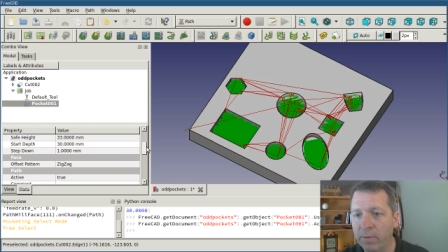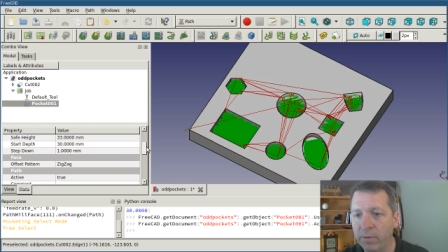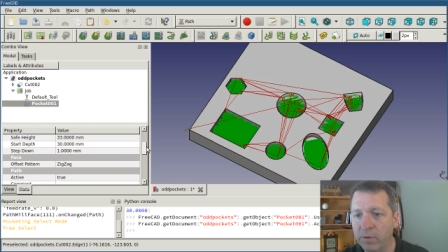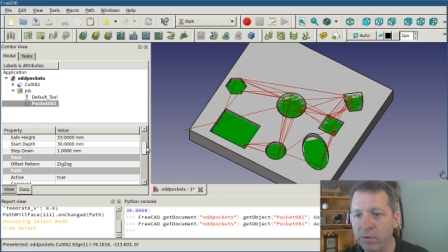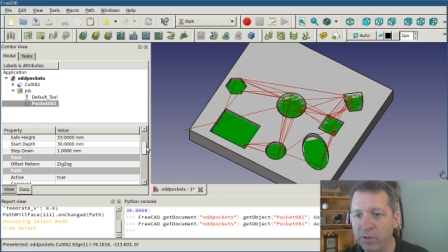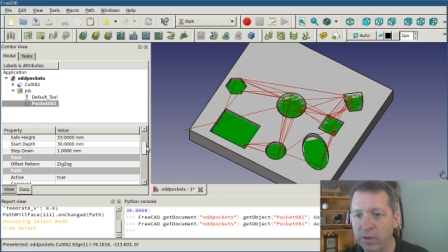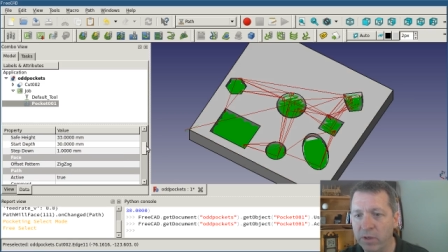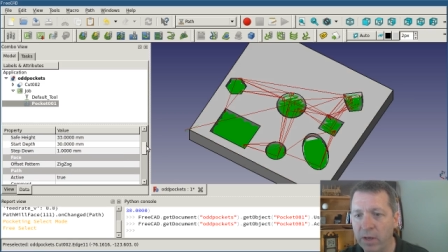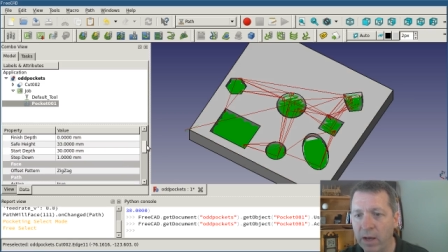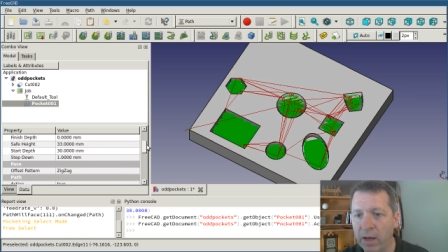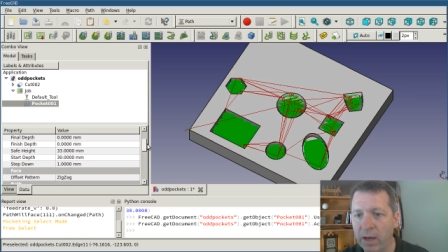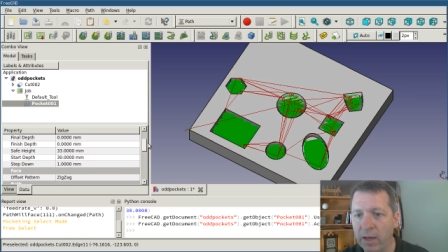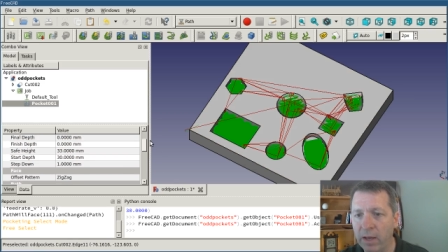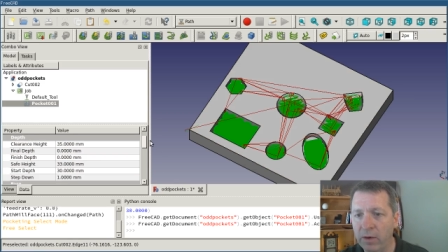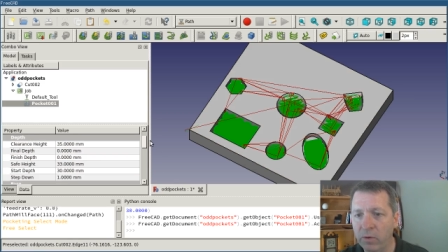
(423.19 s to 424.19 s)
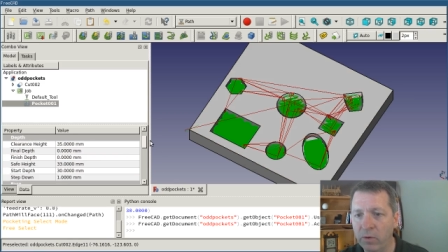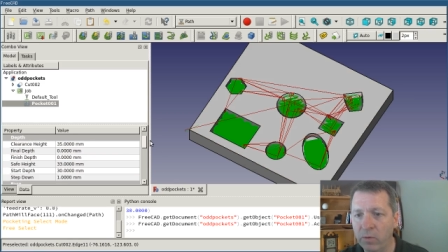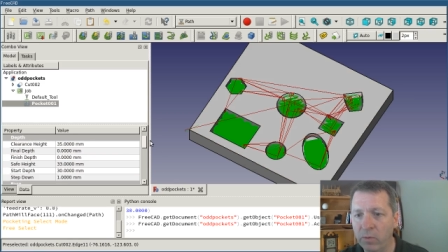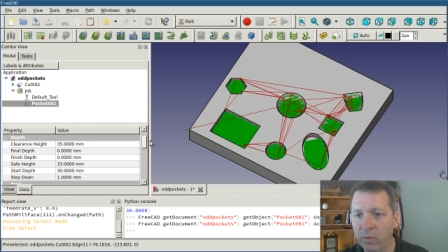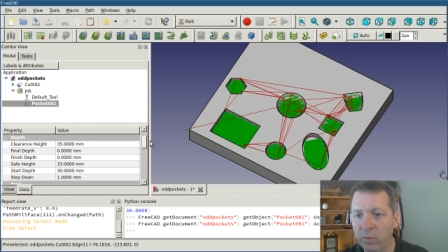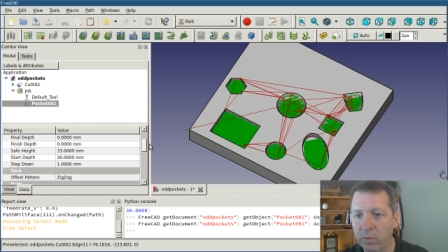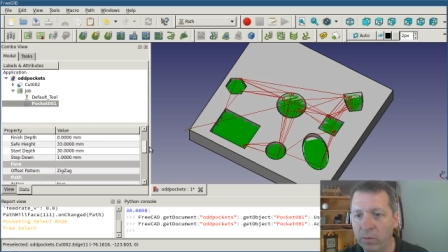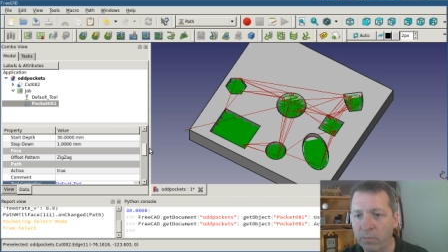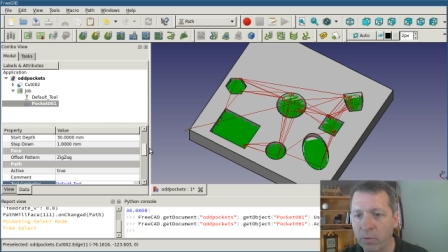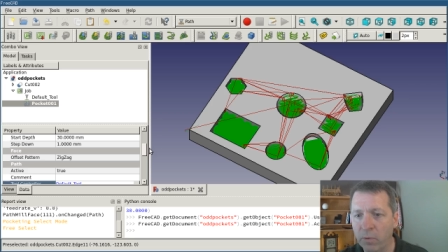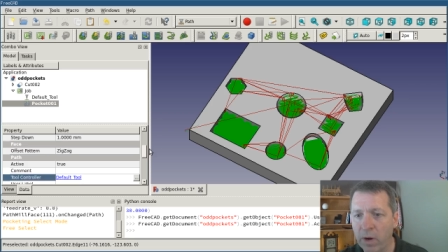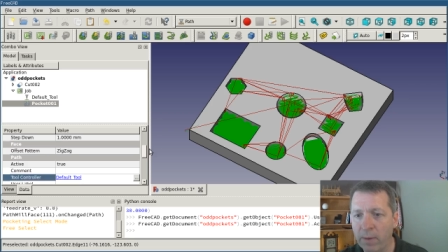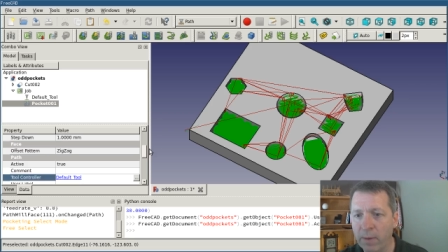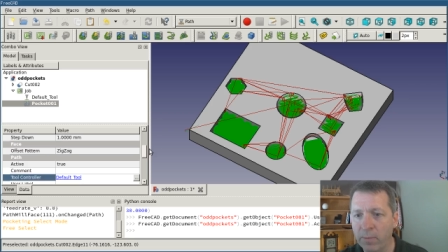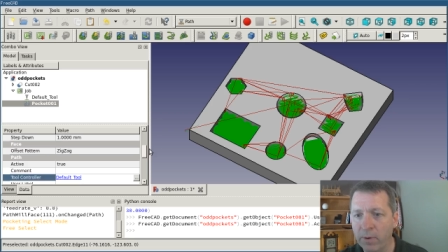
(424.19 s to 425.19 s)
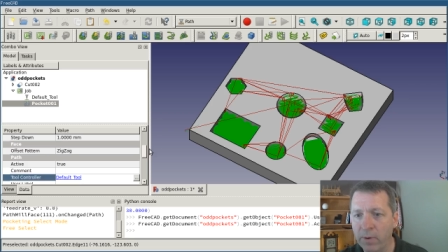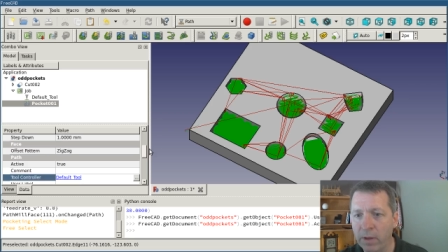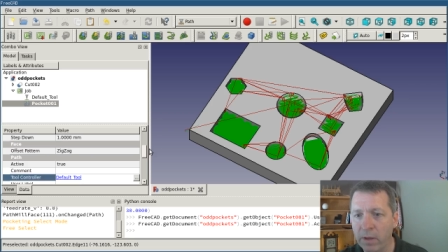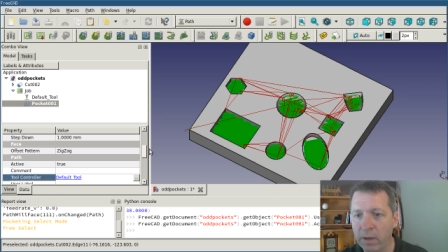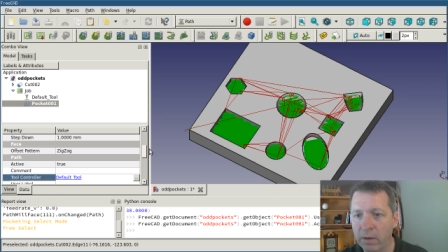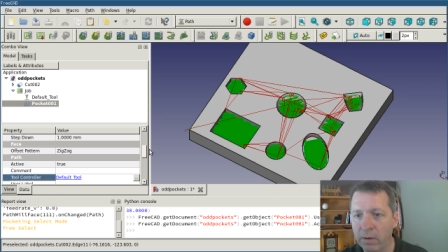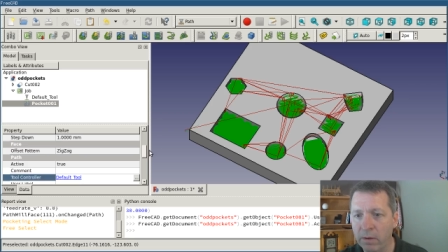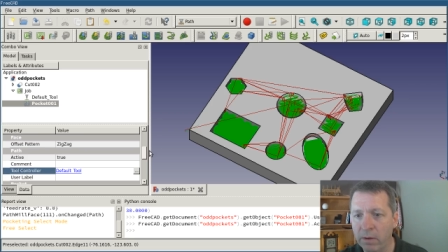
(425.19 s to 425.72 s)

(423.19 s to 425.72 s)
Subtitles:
There's a new property,